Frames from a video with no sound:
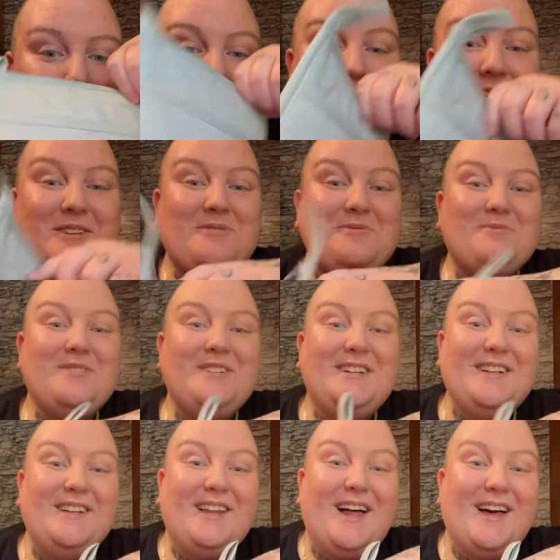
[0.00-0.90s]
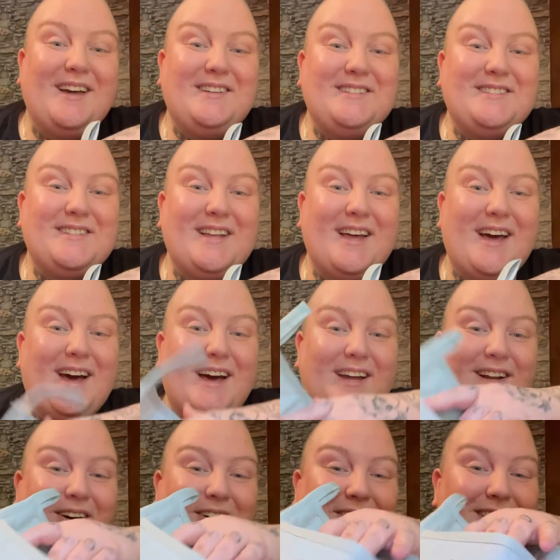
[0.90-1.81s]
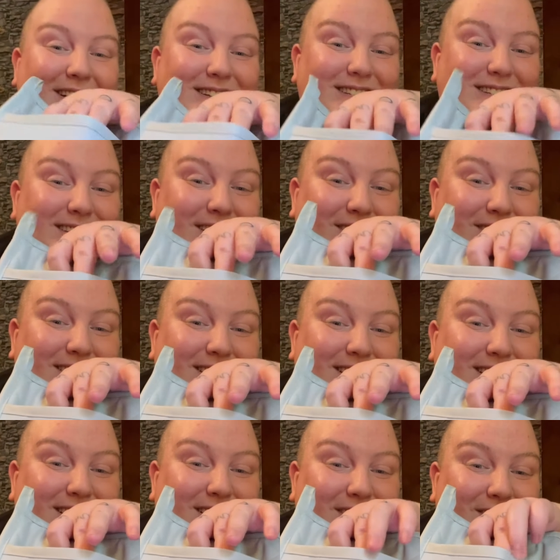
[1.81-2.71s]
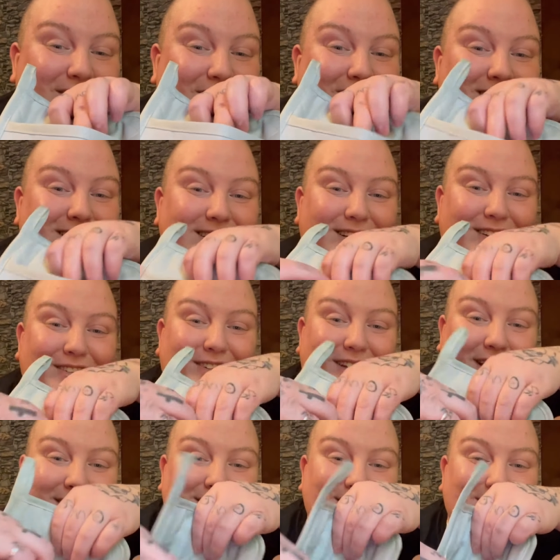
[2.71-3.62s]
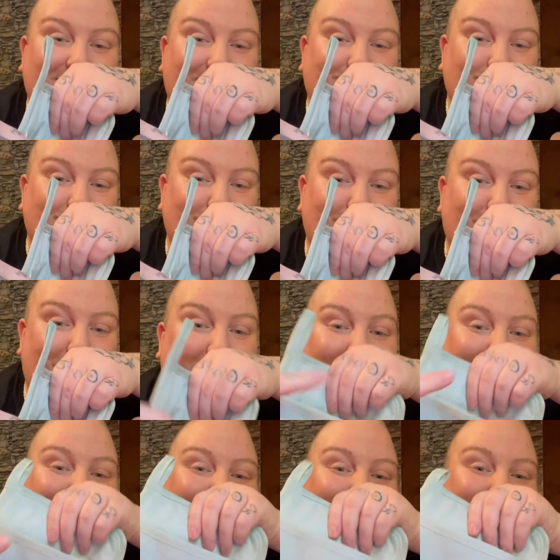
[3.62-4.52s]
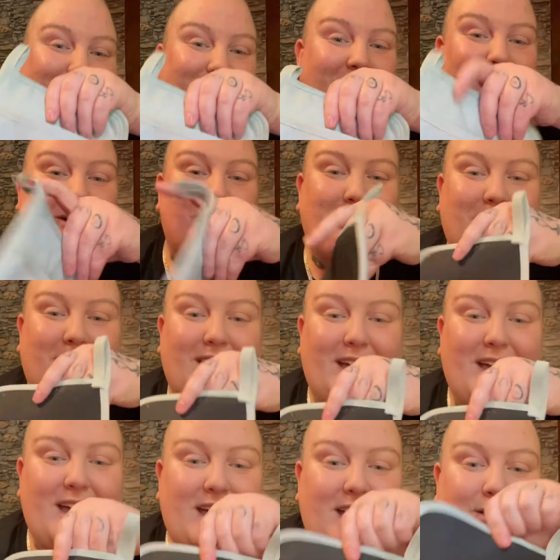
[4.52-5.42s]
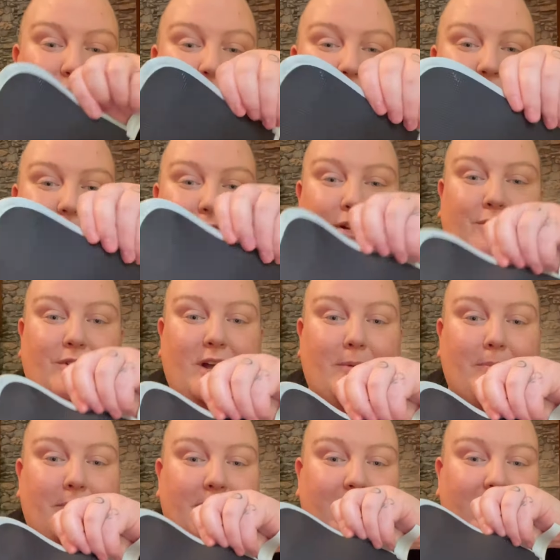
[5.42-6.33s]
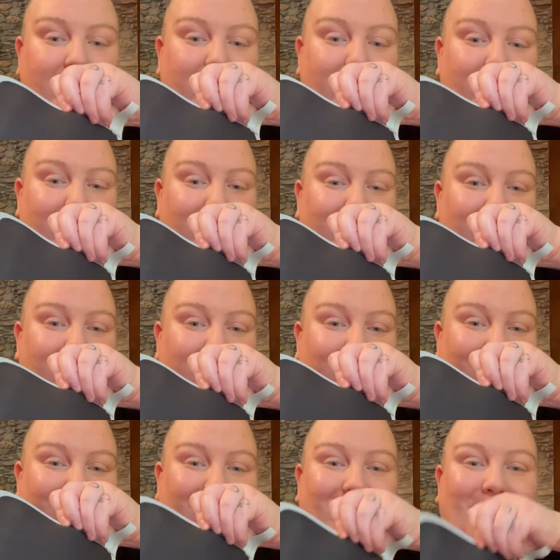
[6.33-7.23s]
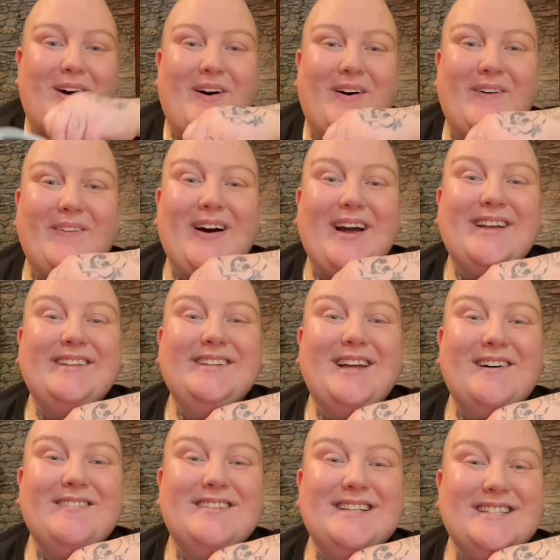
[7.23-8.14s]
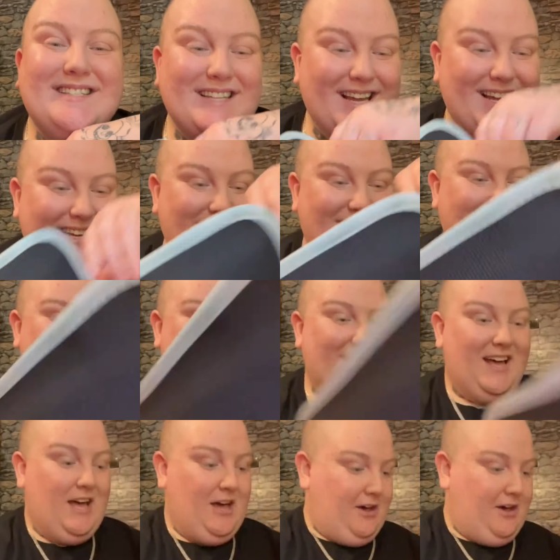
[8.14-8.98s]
I didn't realize that. Oh, that's so cute. So you like stuff the pot. I love that. And look at the grip. Oh, I love this. Thank you.